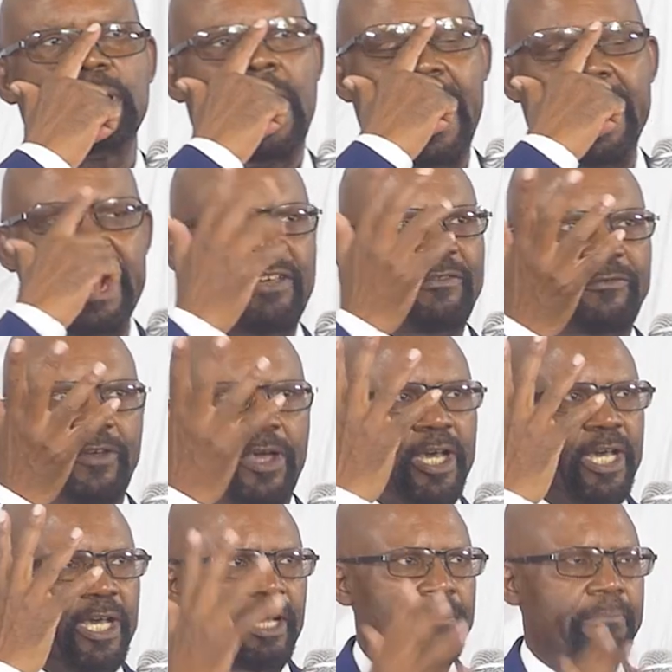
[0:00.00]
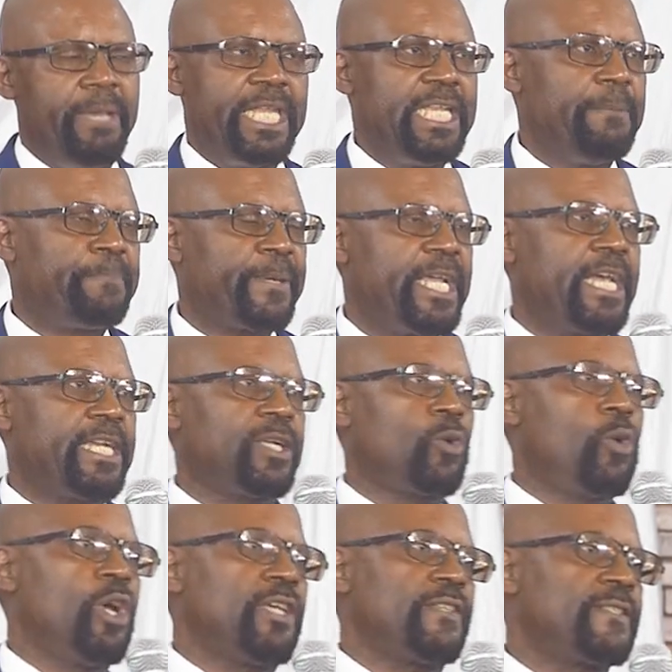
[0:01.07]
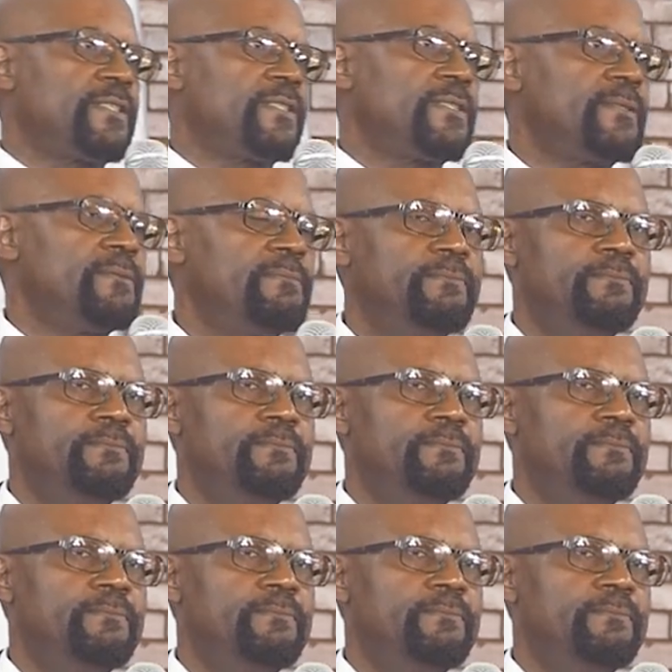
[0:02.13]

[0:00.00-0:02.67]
I have uh, many prayer requests.